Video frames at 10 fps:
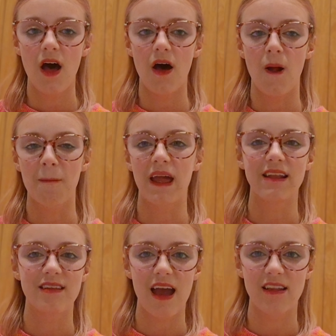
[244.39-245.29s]
like
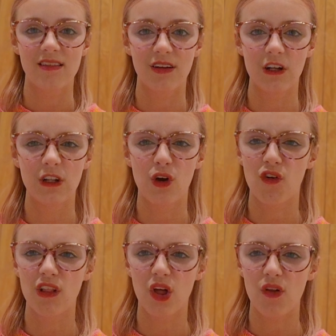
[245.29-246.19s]
Dettol, or
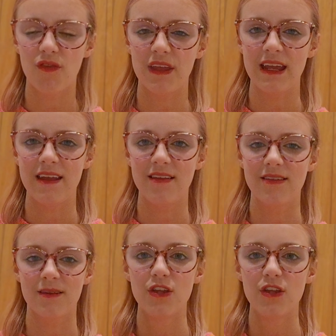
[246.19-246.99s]
a lot of these